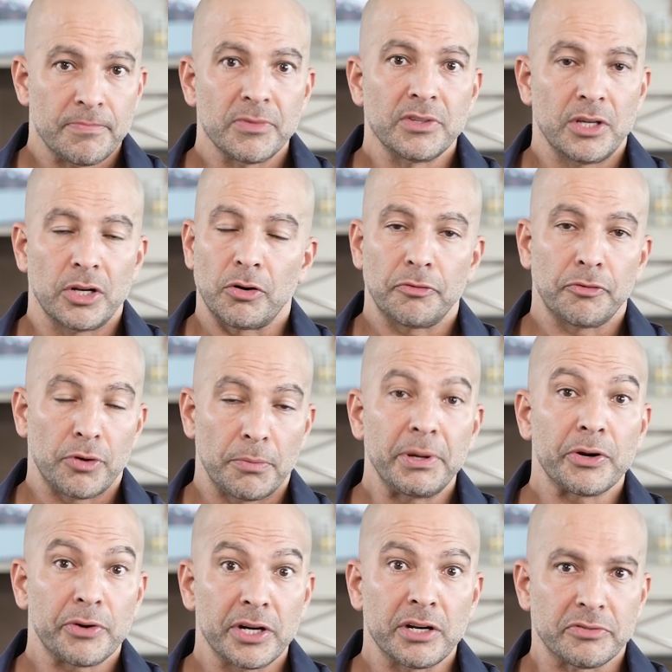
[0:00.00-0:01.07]
you know, for a
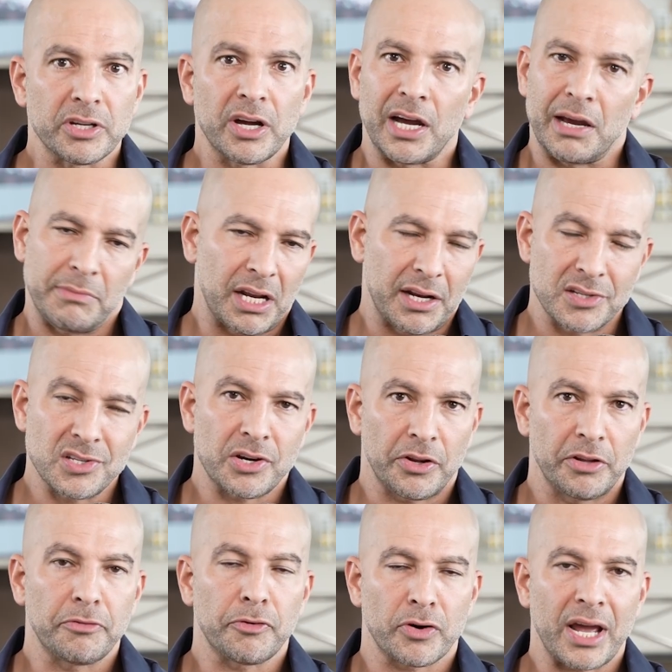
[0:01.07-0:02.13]
period of time, not
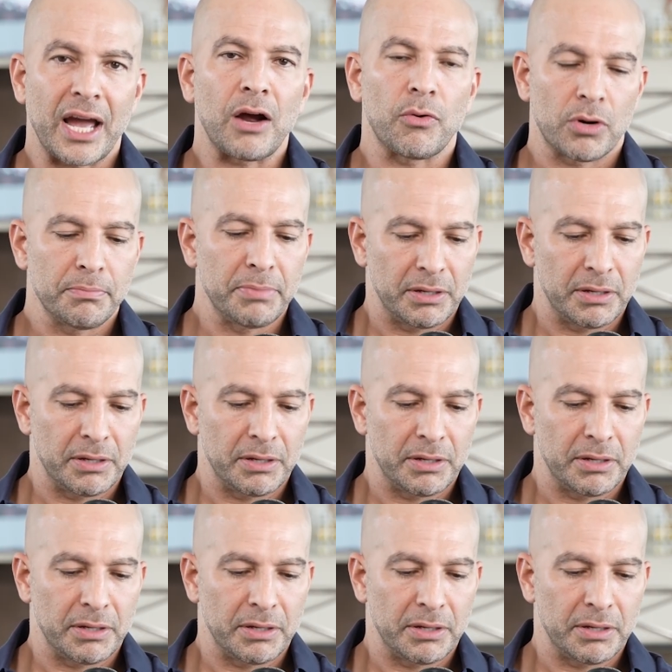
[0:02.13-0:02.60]
necessarily for an hour,